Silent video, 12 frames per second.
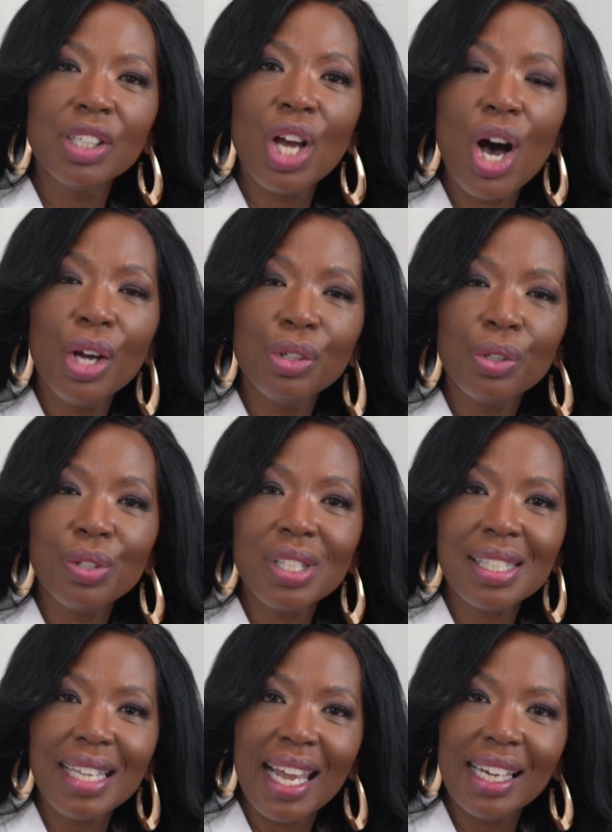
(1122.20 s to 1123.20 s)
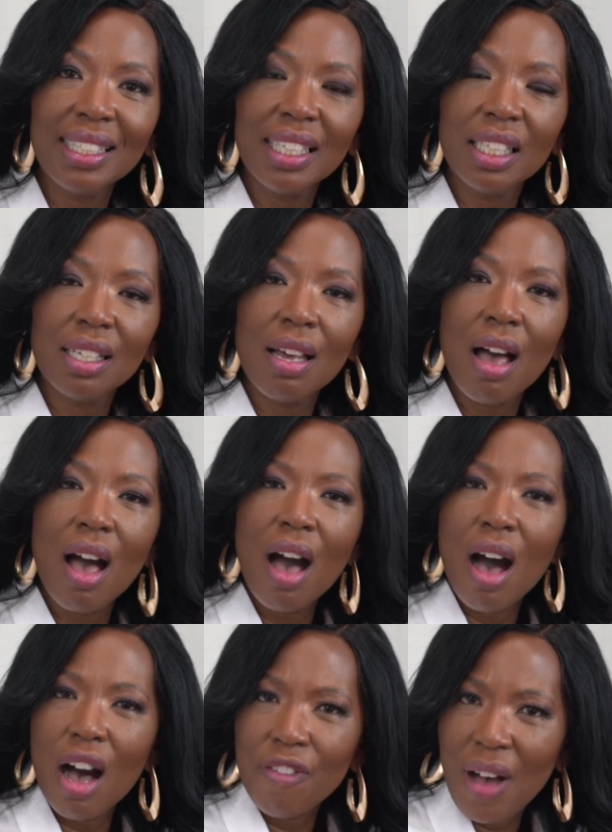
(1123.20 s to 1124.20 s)
an understanding
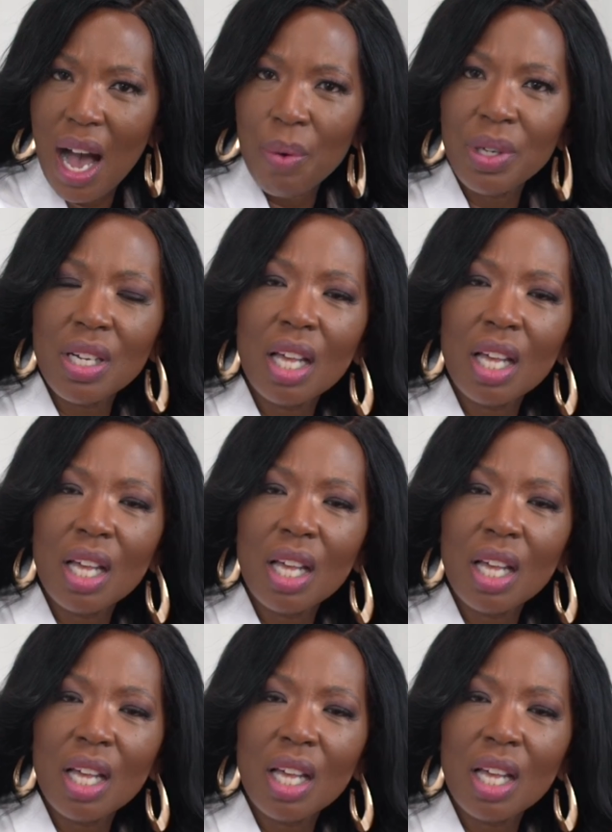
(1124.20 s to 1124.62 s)
of how